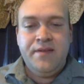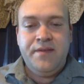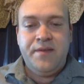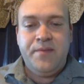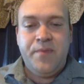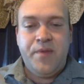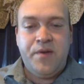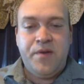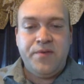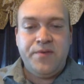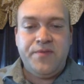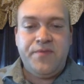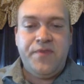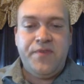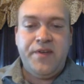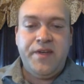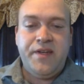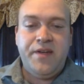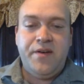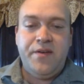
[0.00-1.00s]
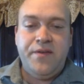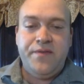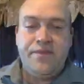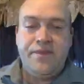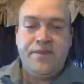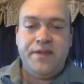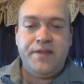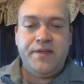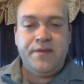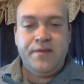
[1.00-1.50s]
The minerals fill in all of
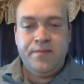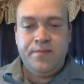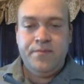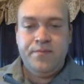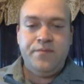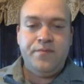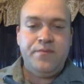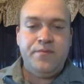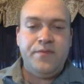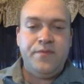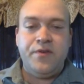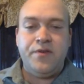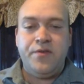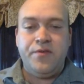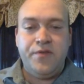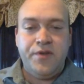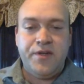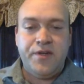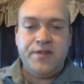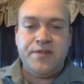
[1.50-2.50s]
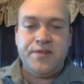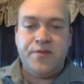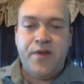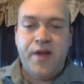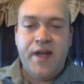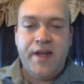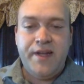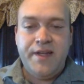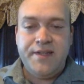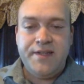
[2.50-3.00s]
the little nooks and
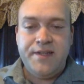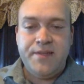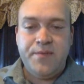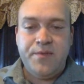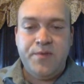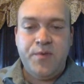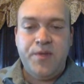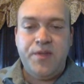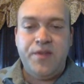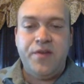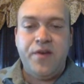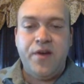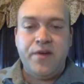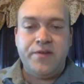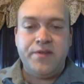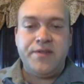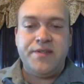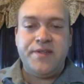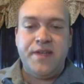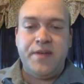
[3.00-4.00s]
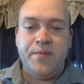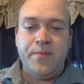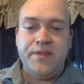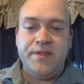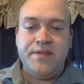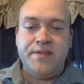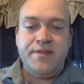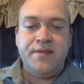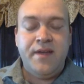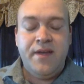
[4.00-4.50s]
crannies in between the larger
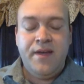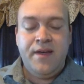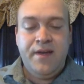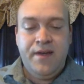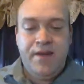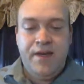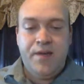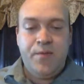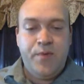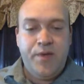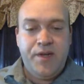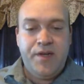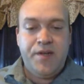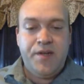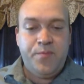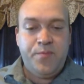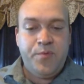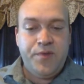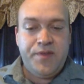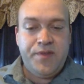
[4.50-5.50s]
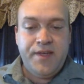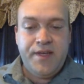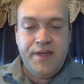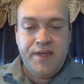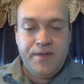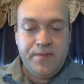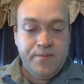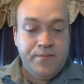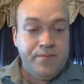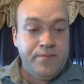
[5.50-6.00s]
sediments, and we end up with
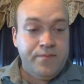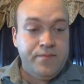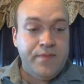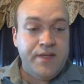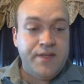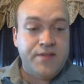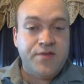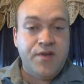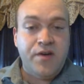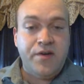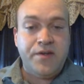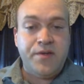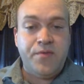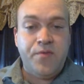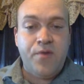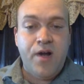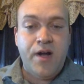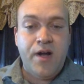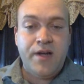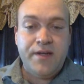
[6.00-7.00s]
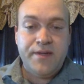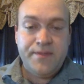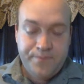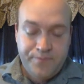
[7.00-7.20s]
a solid rock.